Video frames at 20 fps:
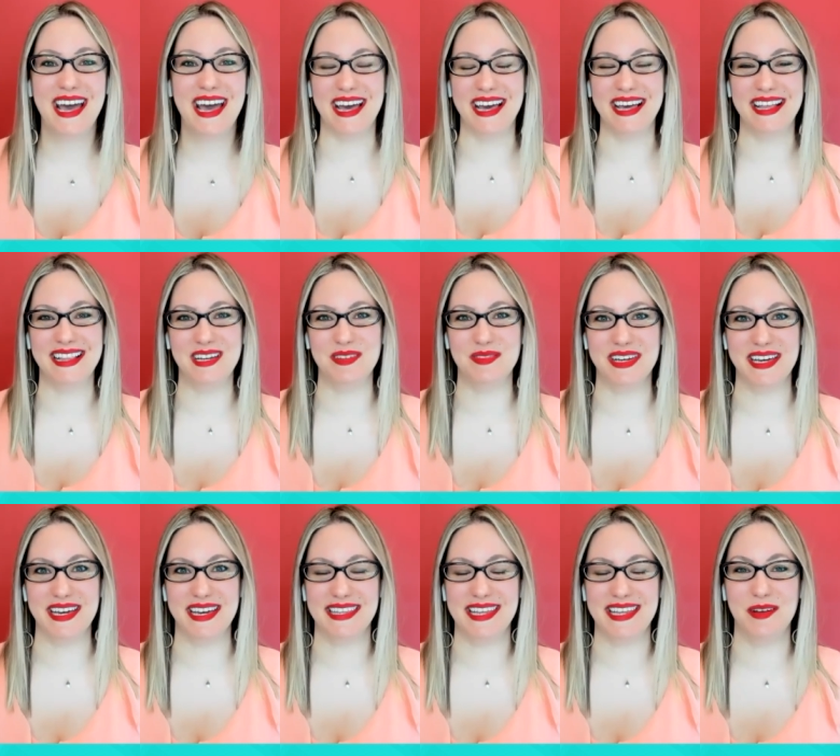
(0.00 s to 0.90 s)
I love
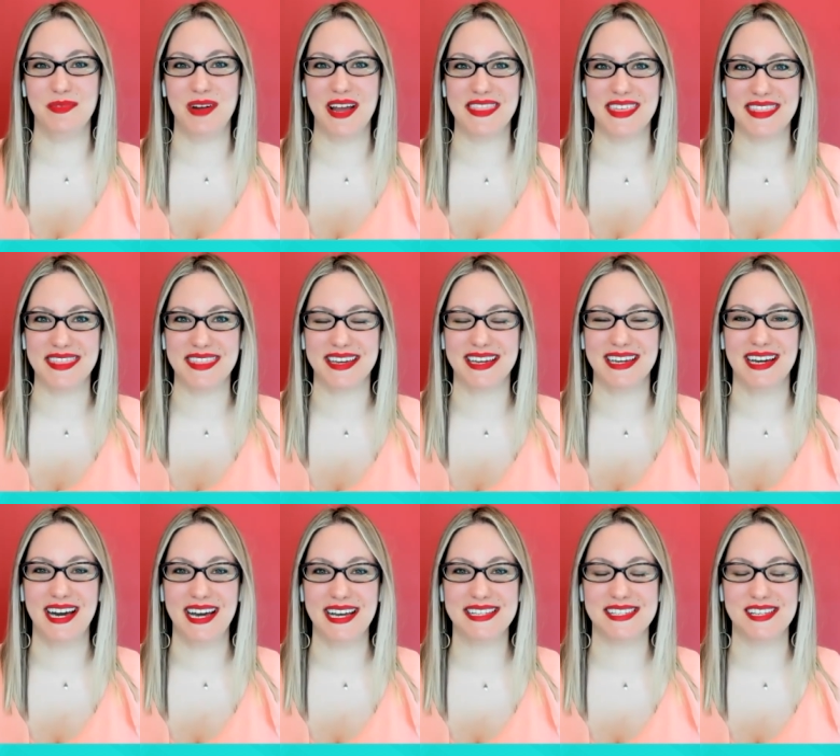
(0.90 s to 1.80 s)
it. And I read that the
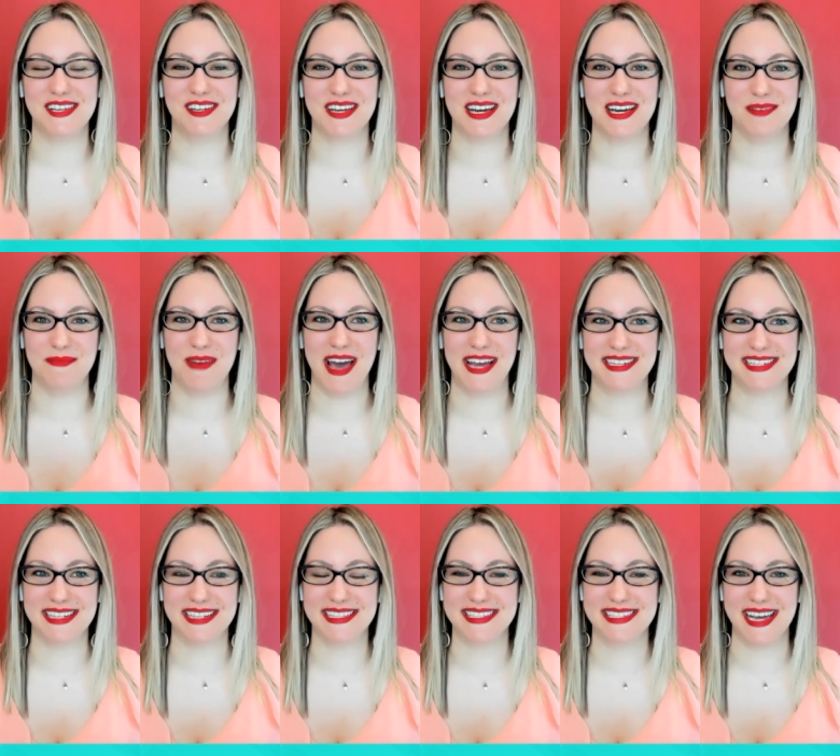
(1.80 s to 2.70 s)
guys all got
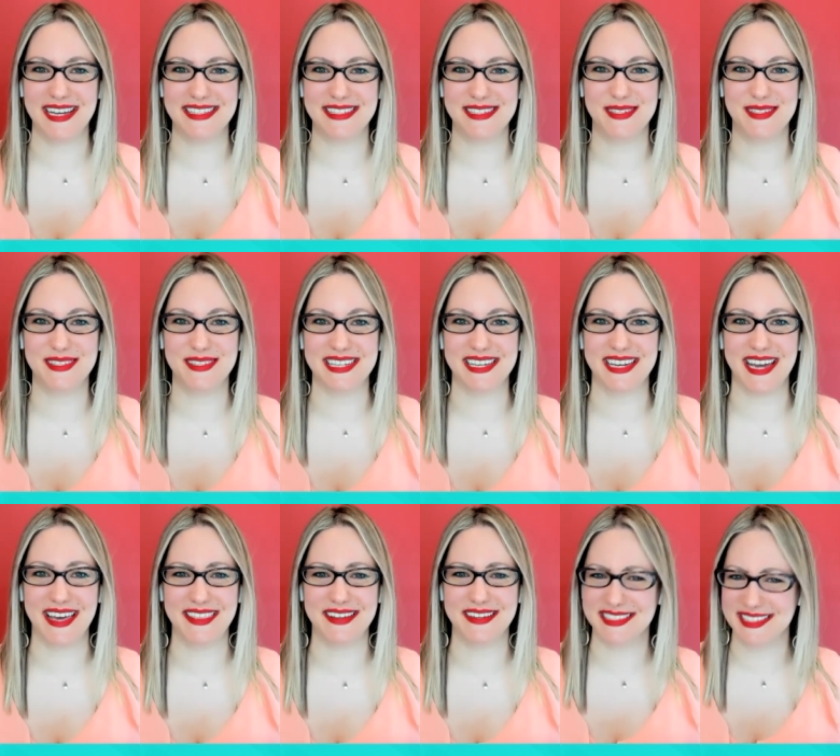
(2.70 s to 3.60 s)
matching tattoos
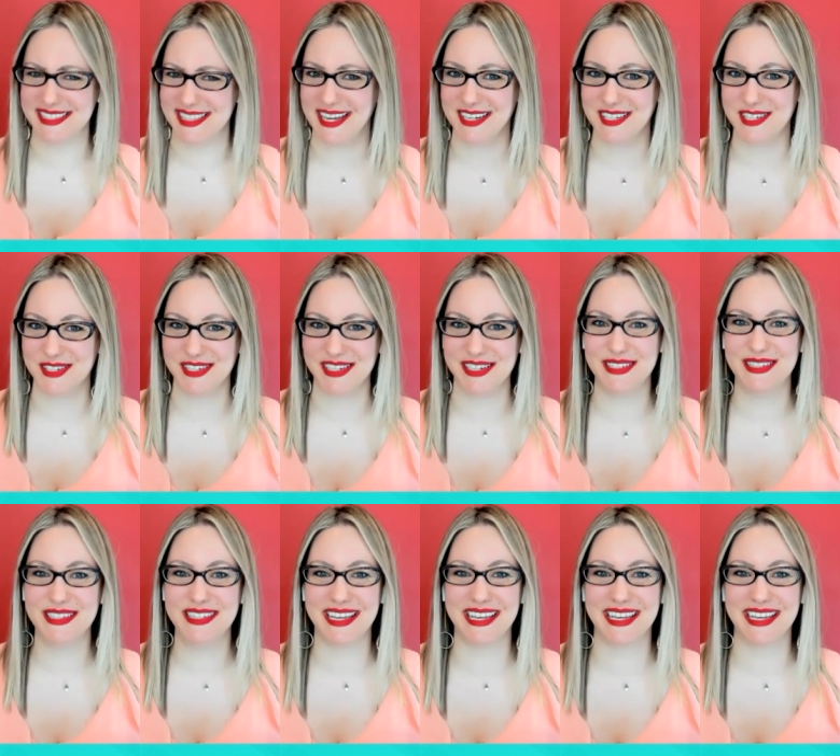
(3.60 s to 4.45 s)
together. Is that true?